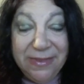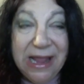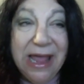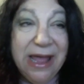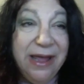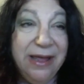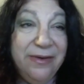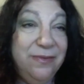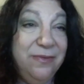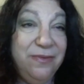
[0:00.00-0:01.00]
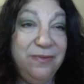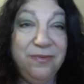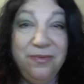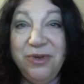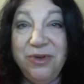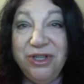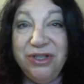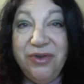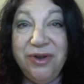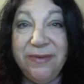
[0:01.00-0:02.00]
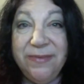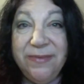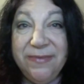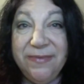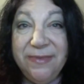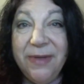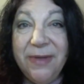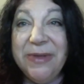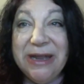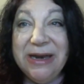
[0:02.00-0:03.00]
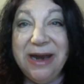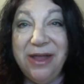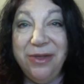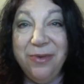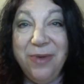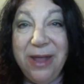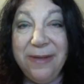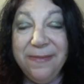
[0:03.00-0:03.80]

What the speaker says: And we just do it and get it out of the way.